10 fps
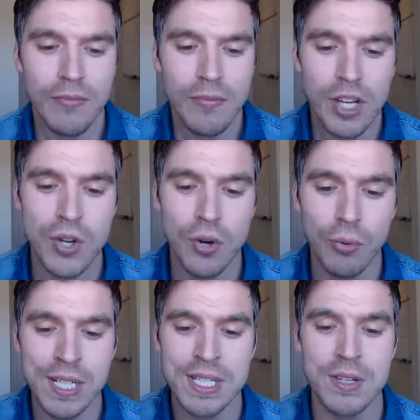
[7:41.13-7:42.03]
So
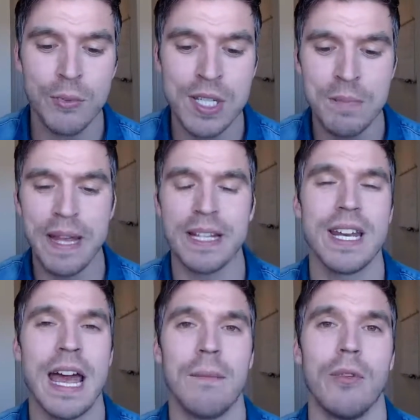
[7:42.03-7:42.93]
respect and
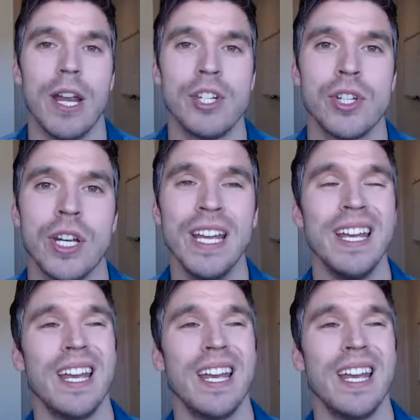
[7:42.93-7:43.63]
admiration